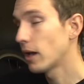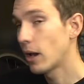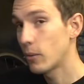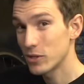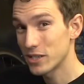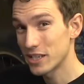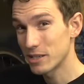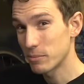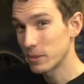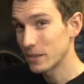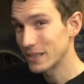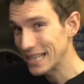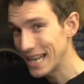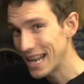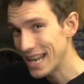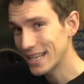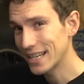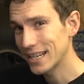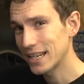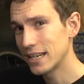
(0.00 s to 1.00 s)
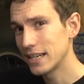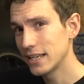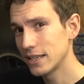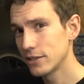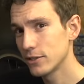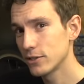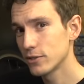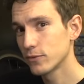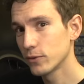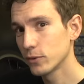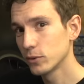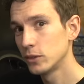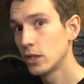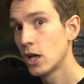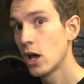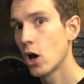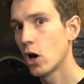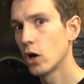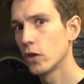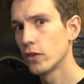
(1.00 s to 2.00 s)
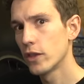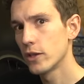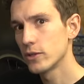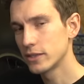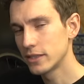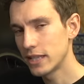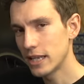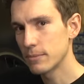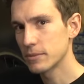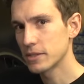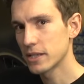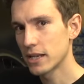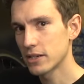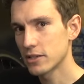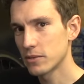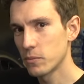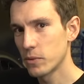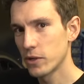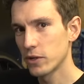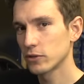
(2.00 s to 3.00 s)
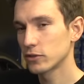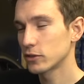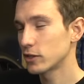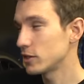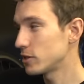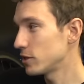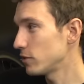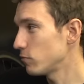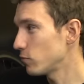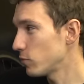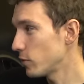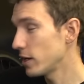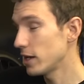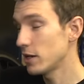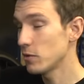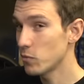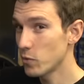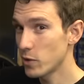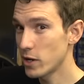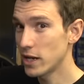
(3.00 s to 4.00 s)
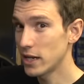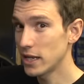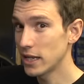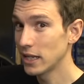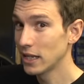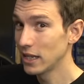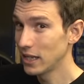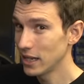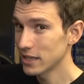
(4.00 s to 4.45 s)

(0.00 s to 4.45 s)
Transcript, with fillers: which is particularly useful on those deep section wheels because you really, really,